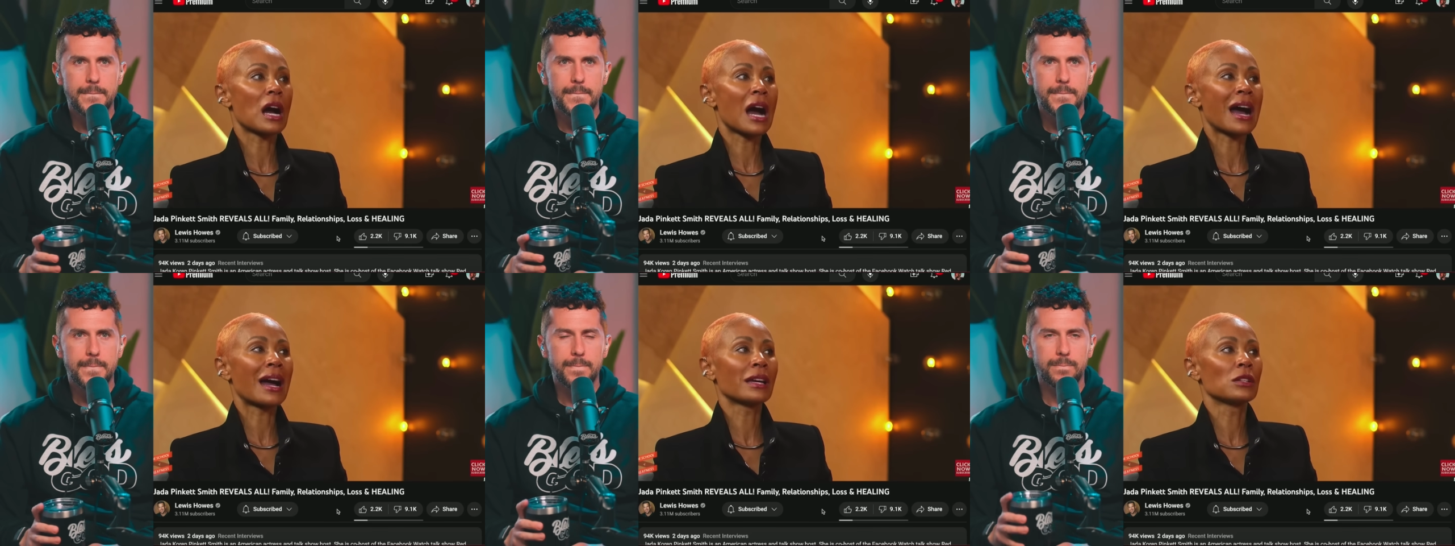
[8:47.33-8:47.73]

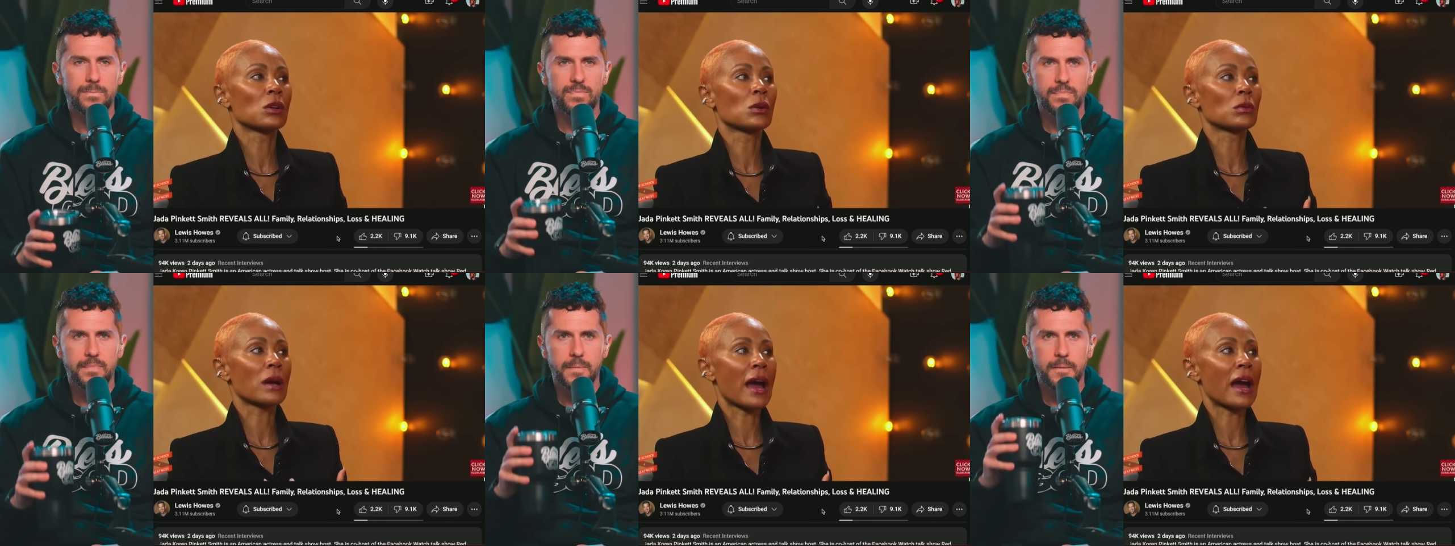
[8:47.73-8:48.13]
Speaker 1: like
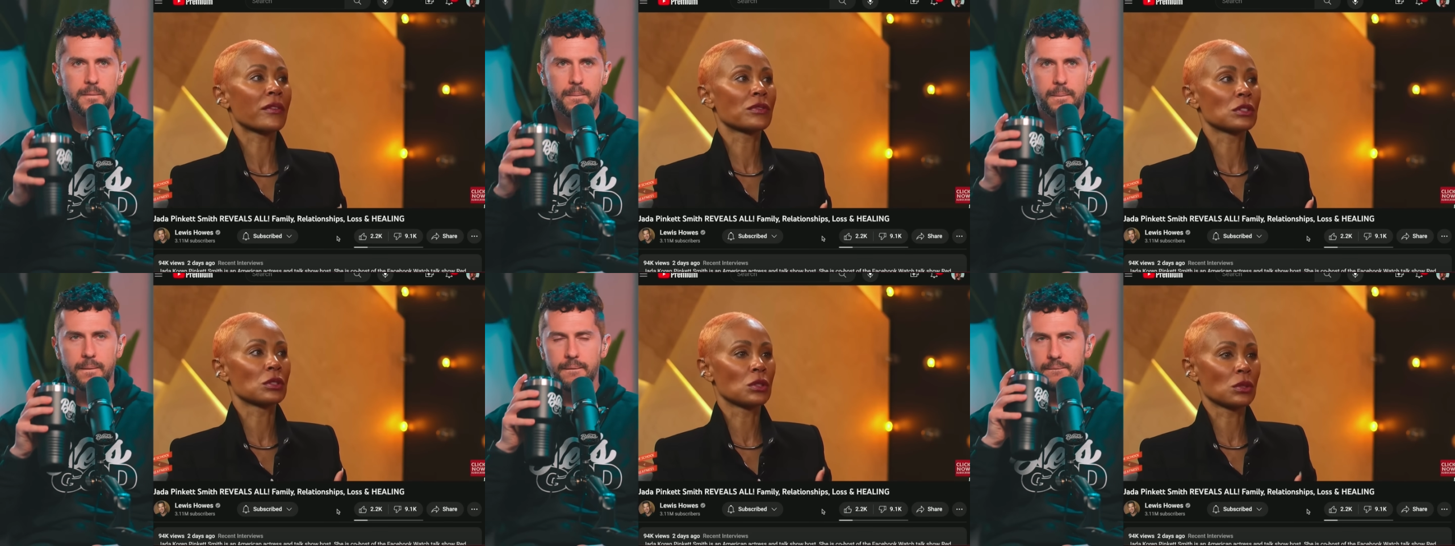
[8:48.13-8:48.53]
I don't
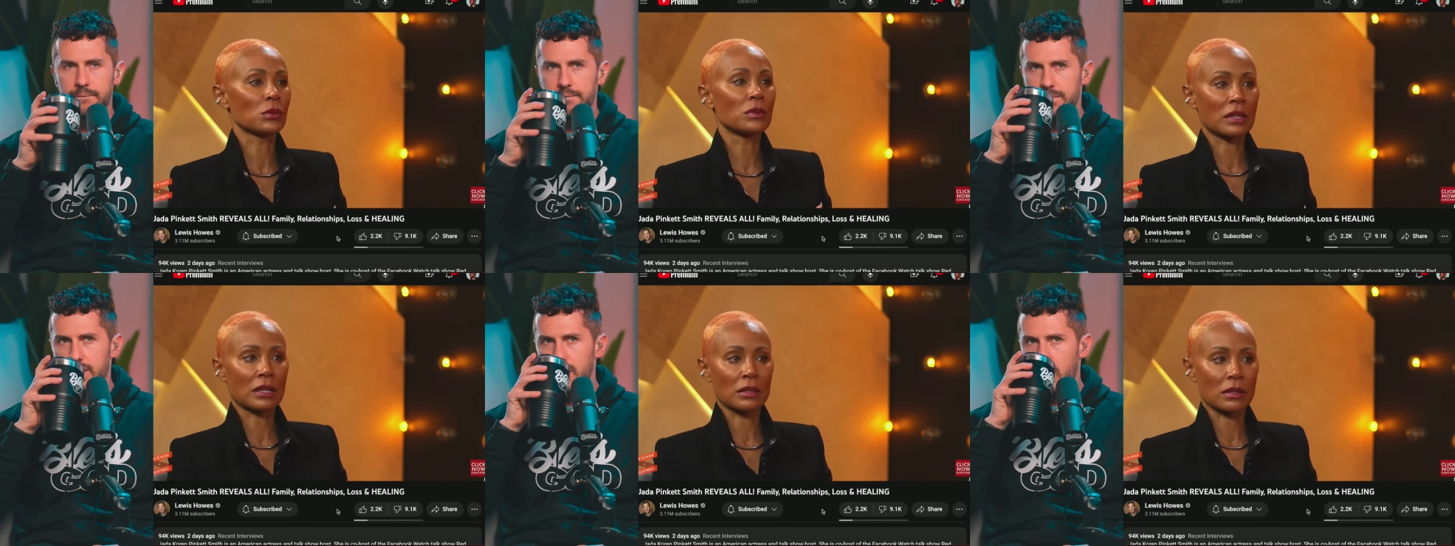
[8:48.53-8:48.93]
have to
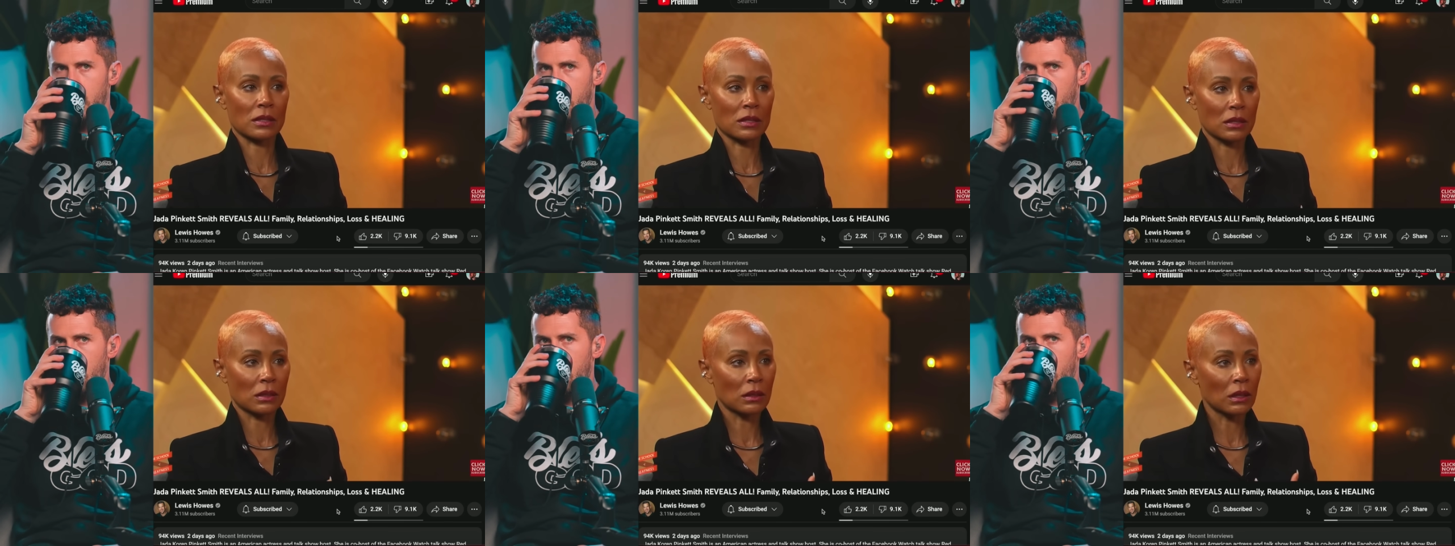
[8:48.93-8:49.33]
do
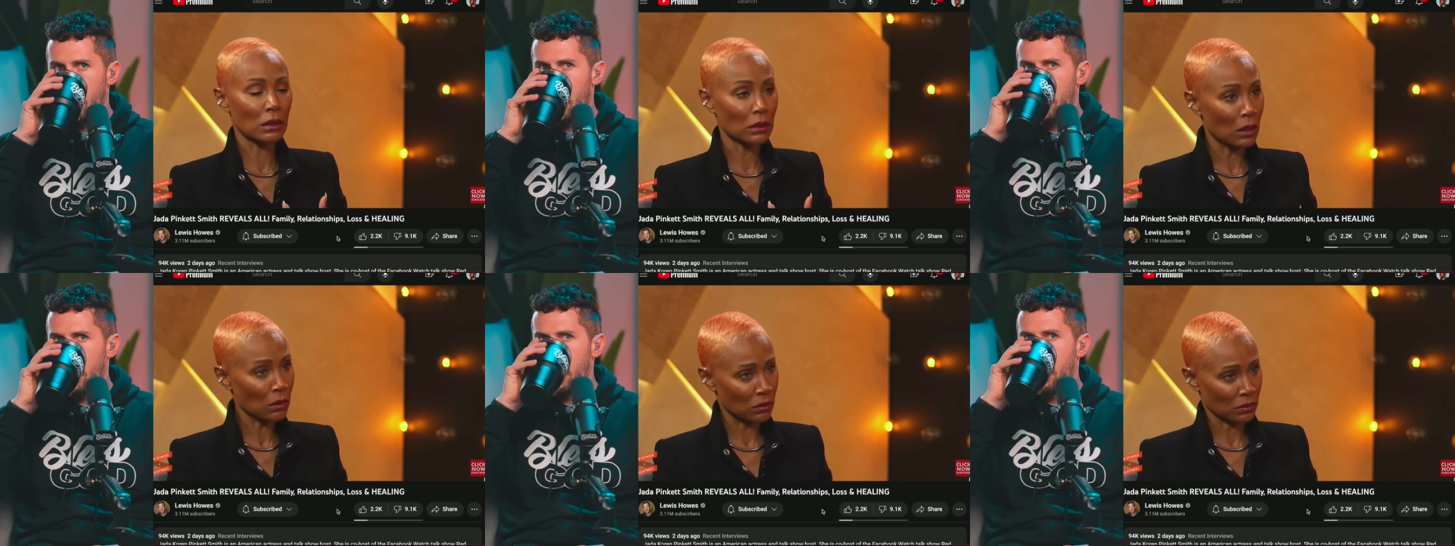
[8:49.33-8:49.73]
this
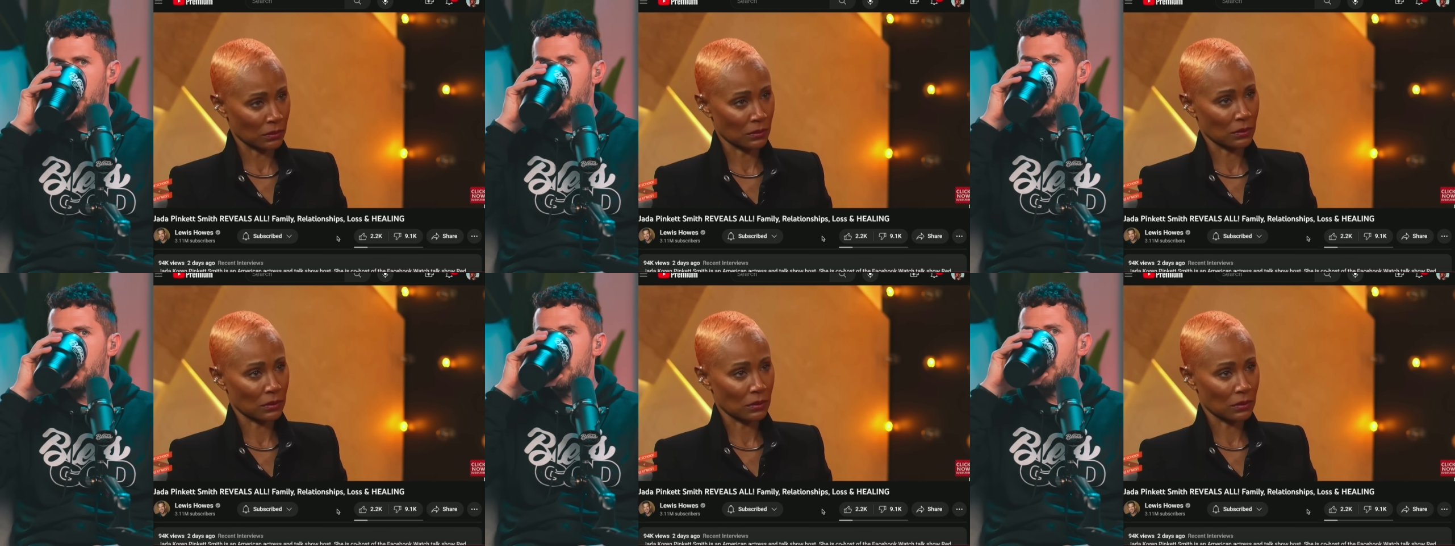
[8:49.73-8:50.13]

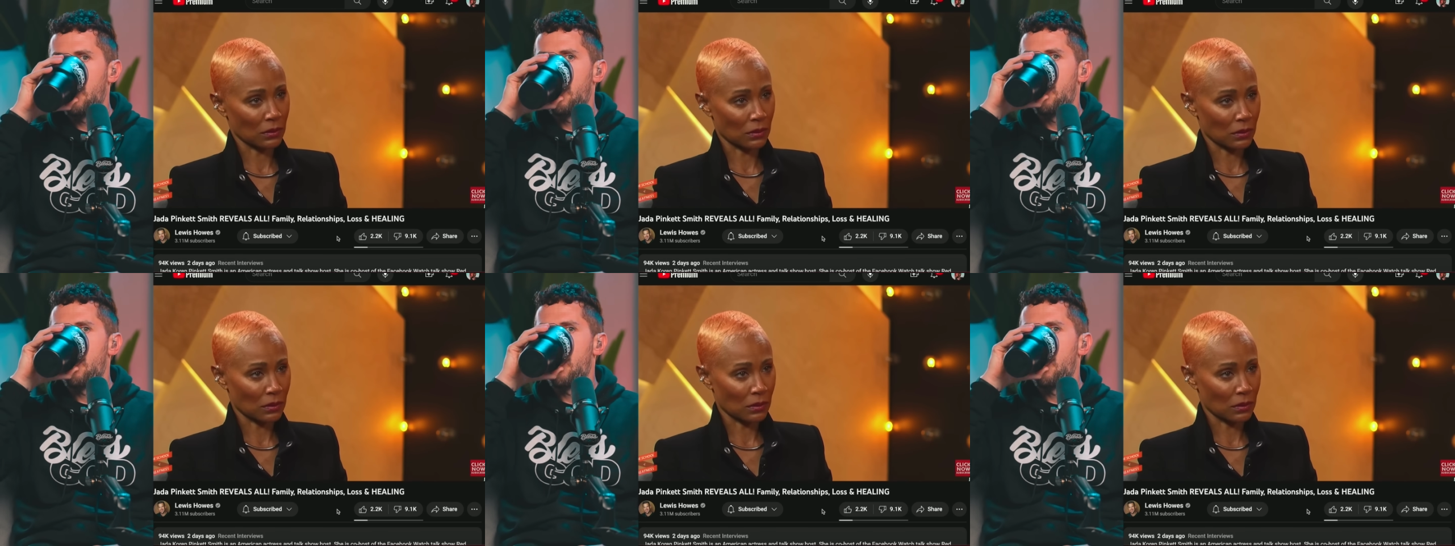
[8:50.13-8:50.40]
alone. Mm-hmm.